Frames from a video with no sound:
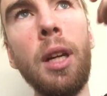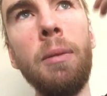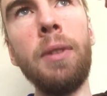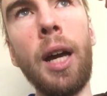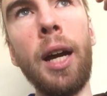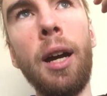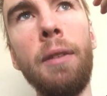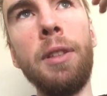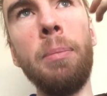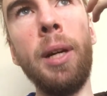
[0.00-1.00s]
of die
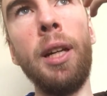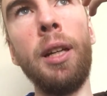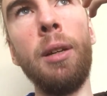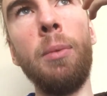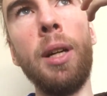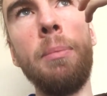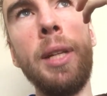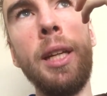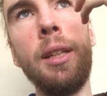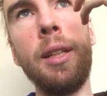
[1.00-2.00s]
off depending on what I'm
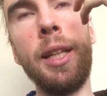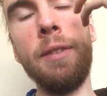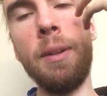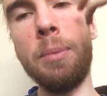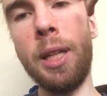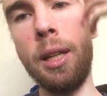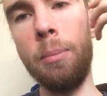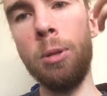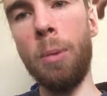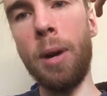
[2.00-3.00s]
taking like if I'm
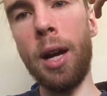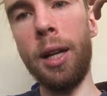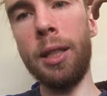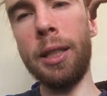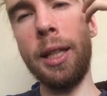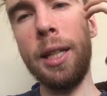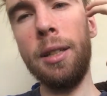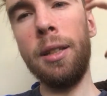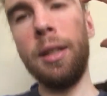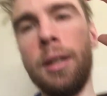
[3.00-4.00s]
taking probiotics I
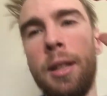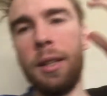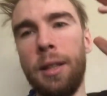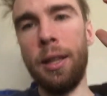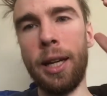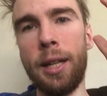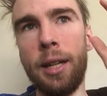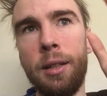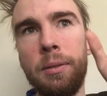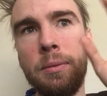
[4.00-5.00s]
get that
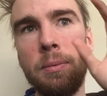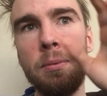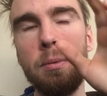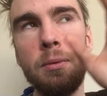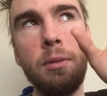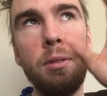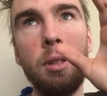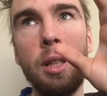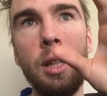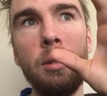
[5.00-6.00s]
kind of
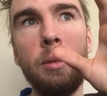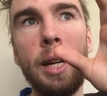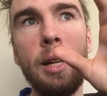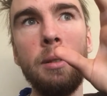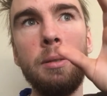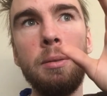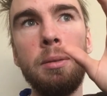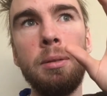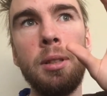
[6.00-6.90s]
looking around